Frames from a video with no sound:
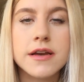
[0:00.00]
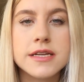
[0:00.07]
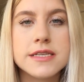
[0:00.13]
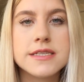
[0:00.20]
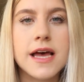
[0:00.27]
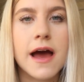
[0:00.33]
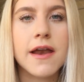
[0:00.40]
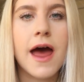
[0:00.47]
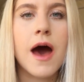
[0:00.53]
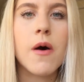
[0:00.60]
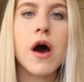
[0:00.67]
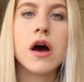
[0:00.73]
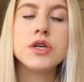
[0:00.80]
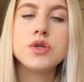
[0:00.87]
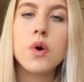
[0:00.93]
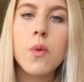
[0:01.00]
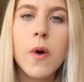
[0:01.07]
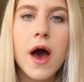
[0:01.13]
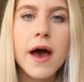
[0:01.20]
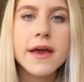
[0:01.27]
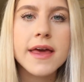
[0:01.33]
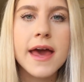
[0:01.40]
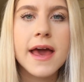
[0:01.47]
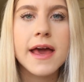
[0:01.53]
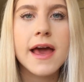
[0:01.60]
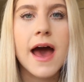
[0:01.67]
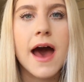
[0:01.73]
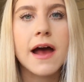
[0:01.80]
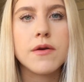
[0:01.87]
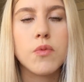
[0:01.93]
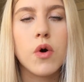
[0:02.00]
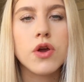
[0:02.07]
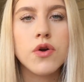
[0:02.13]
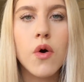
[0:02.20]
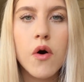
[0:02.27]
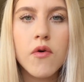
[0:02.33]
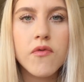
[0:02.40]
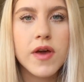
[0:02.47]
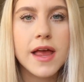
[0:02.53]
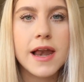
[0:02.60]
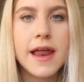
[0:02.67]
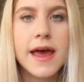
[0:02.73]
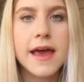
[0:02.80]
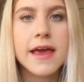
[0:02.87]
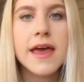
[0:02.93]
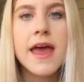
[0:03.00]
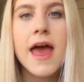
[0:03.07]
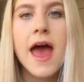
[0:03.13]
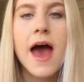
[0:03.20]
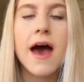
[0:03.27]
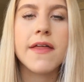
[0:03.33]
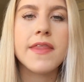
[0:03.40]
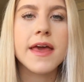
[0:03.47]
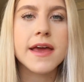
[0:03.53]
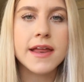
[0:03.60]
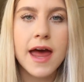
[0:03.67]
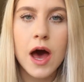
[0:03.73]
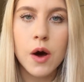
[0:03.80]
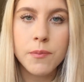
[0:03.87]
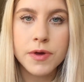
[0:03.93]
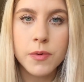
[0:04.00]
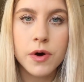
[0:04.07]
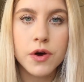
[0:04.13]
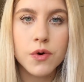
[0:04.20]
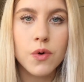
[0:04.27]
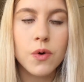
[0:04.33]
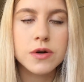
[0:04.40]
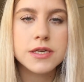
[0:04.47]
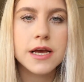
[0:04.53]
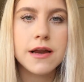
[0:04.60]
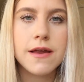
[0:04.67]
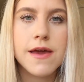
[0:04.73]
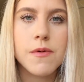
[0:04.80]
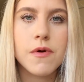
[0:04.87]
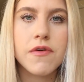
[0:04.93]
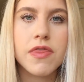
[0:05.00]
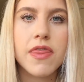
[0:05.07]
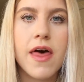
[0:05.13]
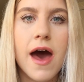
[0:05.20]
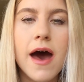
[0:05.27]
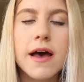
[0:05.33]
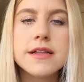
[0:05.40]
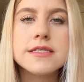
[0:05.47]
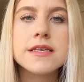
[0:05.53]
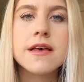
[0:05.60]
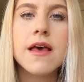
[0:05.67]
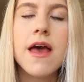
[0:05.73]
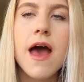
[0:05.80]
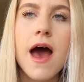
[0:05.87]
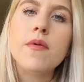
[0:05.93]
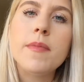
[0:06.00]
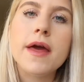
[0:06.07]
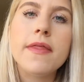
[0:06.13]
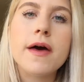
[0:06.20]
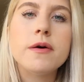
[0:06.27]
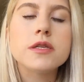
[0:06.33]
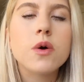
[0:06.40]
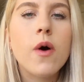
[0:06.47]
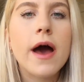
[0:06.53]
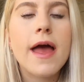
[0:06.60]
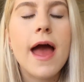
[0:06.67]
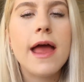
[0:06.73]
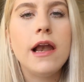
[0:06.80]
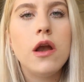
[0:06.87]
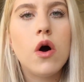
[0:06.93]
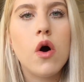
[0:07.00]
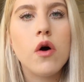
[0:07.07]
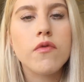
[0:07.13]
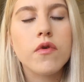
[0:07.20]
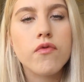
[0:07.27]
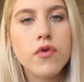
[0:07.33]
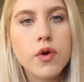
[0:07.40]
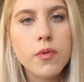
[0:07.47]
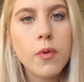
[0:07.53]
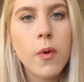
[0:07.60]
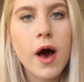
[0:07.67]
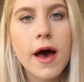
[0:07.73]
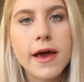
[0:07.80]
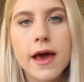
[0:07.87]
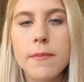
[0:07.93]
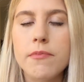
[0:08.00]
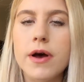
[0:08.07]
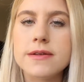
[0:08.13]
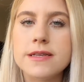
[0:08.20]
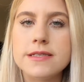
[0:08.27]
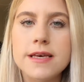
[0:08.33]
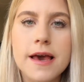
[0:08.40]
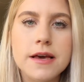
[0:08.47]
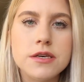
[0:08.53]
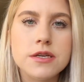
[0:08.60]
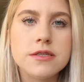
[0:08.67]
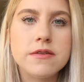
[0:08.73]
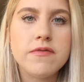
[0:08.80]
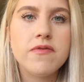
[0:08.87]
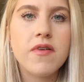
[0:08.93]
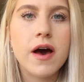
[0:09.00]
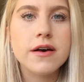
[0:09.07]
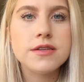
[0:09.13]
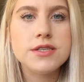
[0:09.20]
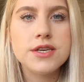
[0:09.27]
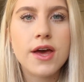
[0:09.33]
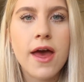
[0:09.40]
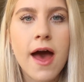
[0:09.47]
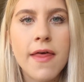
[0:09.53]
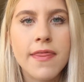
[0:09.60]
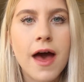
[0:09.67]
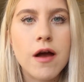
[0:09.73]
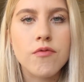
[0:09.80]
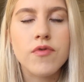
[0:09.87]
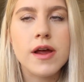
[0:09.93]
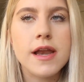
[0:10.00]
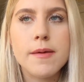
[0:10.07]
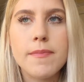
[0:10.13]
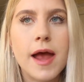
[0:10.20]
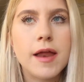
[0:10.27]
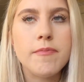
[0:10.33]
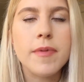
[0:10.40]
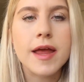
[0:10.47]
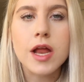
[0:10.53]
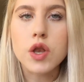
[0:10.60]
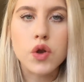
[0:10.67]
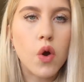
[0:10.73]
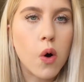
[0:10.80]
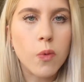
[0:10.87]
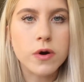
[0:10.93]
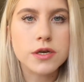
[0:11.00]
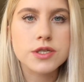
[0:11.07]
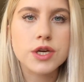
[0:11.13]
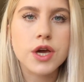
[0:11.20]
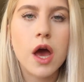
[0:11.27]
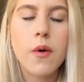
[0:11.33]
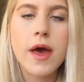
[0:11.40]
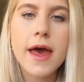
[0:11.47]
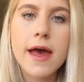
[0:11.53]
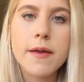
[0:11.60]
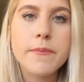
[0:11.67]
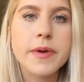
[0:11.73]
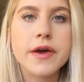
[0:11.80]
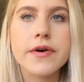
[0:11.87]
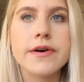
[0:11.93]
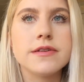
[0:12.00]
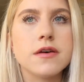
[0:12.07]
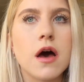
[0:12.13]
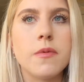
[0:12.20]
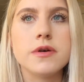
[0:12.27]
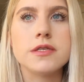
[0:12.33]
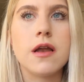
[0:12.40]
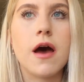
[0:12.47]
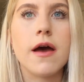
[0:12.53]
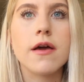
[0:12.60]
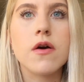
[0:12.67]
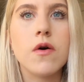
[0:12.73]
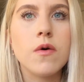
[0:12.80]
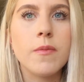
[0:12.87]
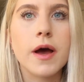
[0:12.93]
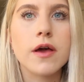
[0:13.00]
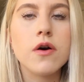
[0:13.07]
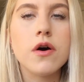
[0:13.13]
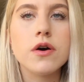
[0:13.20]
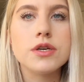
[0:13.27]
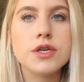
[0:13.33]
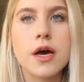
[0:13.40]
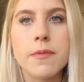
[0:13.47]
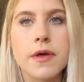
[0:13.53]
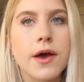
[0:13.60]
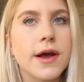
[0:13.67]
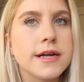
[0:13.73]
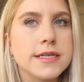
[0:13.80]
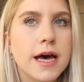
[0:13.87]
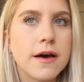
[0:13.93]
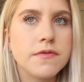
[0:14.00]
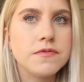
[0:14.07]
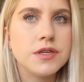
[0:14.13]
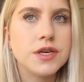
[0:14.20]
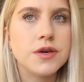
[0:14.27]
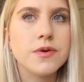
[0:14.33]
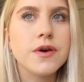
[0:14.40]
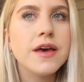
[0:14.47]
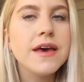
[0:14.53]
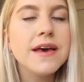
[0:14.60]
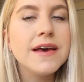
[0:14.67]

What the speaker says: understand how hard you're working and what you're feeling, and they can help you accordingly with that. For me, there was quite a lot of group work and presentations in first year, and that really made me not want to go in because I was like, oh my gosh, I'm going to have to